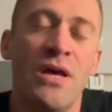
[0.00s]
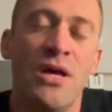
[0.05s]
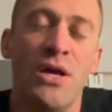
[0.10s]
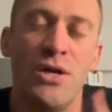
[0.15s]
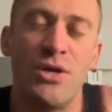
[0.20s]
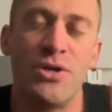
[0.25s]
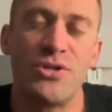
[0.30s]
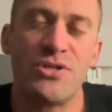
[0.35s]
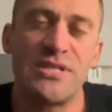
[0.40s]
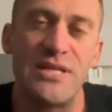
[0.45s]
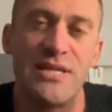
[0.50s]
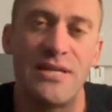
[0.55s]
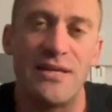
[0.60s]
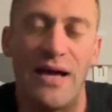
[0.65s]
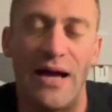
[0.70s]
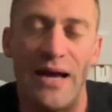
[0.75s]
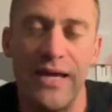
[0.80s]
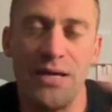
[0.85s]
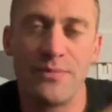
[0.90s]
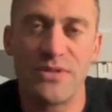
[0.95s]
You see,
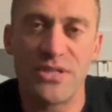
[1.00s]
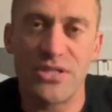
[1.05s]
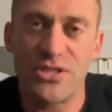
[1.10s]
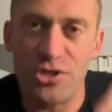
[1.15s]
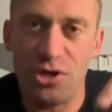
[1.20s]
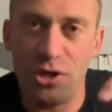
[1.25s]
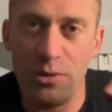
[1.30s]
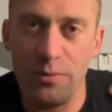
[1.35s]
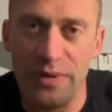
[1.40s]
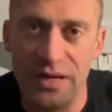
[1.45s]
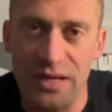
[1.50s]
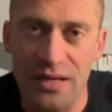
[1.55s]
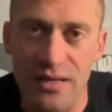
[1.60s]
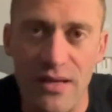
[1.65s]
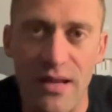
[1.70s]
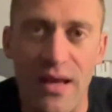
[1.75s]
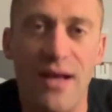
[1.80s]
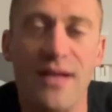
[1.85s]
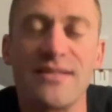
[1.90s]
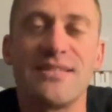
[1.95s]
I am determined
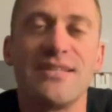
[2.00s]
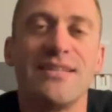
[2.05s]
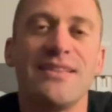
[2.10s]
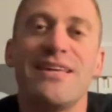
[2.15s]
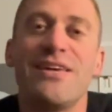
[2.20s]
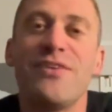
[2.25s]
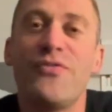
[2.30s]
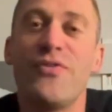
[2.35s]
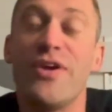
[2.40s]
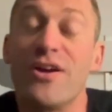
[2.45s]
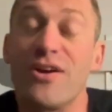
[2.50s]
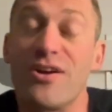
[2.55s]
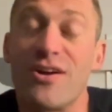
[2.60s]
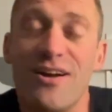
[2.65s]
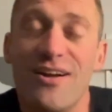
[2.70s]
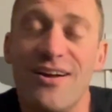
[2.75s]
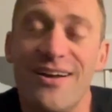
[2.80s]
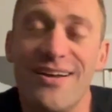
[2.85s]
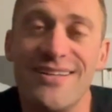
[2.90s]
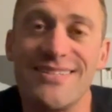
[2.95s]
not to leave
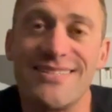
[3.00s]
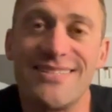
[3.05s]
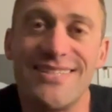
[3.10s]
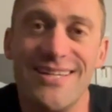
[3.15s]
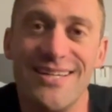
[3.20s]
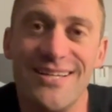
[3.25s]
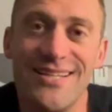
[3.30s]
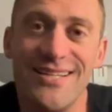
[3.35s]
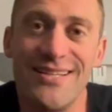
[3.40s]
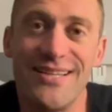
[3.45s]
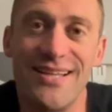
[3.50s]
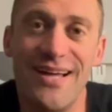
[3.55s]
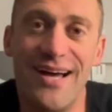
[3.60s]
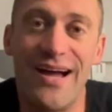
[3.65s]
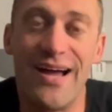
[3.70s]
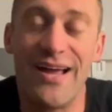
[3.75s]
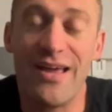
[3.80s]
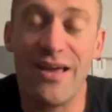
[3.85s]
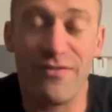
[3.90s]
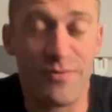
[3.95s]
here until
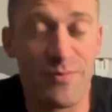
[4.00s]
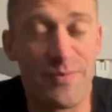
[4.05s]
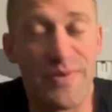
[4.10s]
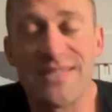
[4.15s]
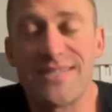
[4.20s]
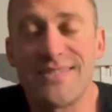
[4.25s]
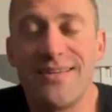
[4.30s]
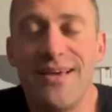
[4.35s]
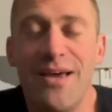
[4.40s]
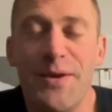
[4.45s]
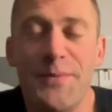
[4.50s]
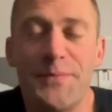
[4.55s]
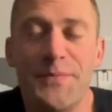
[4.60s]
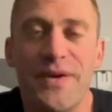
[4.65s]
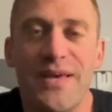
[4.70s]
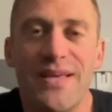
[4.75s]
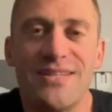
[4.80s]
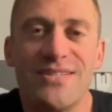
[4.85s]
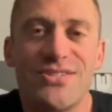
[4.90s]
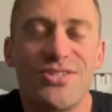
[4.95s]
I have a best time.
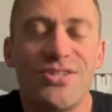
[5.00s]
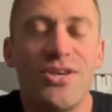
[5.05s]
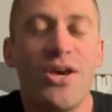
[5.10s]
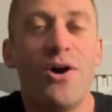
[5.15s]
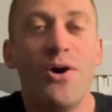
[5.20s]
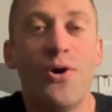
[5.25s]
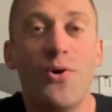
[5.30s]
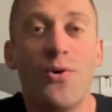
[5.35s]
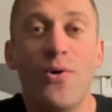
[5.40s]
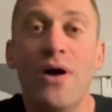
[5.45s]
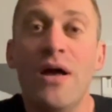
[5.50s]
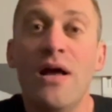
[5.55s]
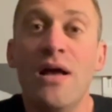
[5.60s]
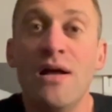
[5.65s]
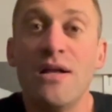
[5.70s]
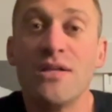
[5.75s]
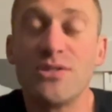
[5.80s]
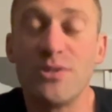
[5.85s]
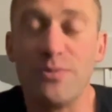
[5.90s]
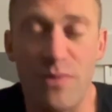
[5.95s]
And so
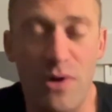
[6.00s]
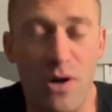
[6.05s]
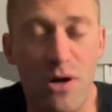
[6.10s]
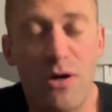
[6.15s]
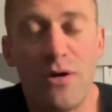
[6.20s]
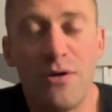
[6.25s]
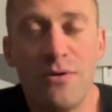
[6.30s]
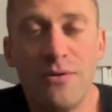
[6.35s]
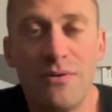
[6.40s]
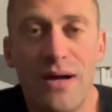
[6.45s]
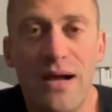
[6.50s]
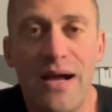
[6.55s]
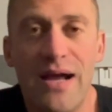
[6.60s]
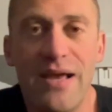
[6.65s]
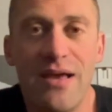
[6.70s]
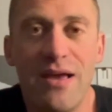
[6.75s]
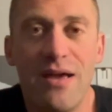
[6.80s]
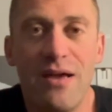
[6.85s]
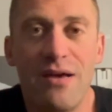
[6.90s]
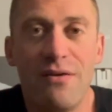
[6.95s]
tomorrow I
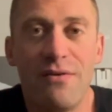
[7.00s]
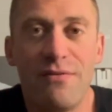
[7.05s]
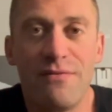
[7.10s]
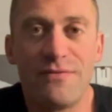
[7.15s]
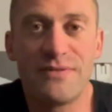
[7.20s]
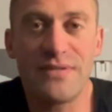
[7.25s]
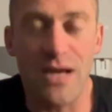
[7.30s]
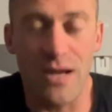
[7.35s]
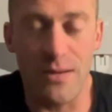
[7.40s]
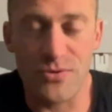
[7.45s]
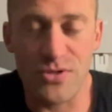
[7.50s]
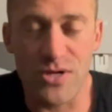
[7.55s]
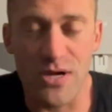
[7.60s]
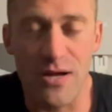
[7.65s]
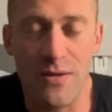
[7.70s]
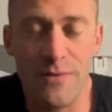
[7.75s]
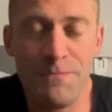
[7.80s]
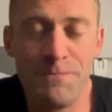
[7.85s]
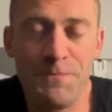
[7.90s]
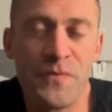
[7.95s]
have time
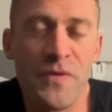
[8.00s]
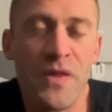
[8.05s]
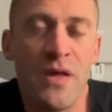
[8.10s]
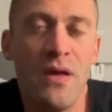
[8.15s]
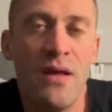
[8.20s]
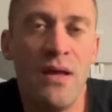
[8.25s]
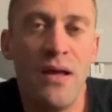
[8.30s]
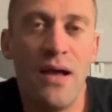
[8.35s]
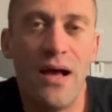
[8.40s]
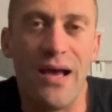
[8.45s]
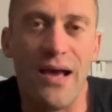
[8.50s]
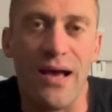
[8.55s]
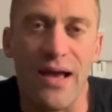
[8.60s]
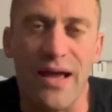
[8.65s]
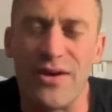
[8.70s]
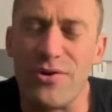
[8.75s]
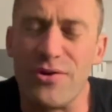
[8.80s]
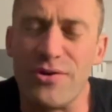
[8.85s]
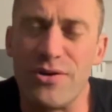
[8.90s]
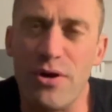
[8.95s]
trial.
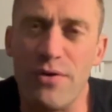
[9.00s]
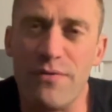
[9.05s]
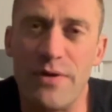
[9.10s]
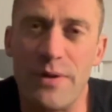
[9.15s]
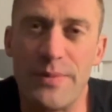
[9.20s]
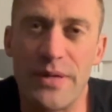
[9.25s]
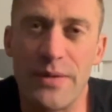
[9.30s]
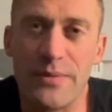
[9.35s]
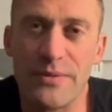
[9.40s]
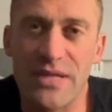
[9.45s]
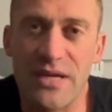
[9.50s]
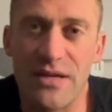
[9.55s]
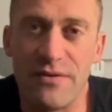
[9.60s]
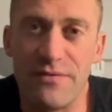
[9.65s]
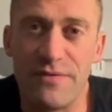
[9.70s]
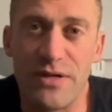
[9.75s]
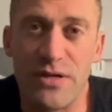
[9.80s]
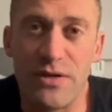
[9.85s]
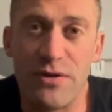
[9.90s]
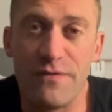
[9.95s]
I don't know if I'll be able to get a
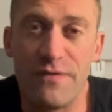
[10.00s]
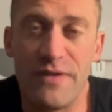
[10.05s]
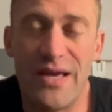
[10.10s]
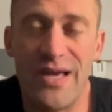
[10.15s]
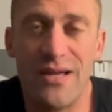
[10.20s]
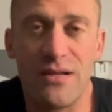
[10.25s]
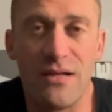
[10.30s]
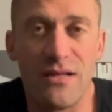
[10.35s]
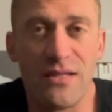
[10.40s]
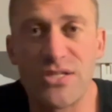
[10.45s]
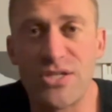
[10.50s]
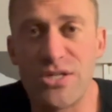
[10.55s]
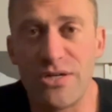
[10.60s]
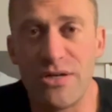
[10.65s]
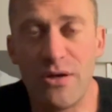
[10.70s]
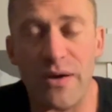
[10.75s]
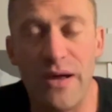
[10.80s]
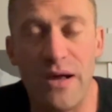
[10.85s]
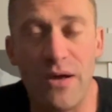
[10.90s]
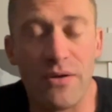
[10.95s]
video of that. I'll let you
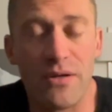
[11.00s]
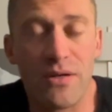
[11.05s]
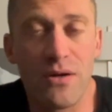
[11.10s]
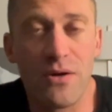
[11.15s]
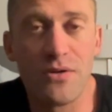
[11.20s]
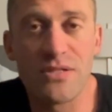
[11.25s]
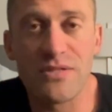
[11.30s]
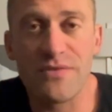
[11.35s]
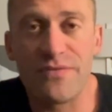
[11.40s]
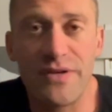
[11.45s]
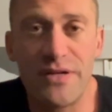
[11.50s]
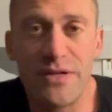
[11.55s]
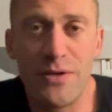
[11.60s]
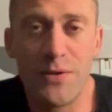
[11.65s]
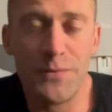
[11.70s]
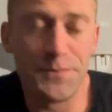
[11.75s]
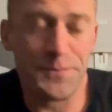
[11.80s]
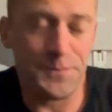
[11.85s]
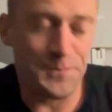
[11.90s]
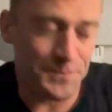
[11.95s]
know how it goes if I don't.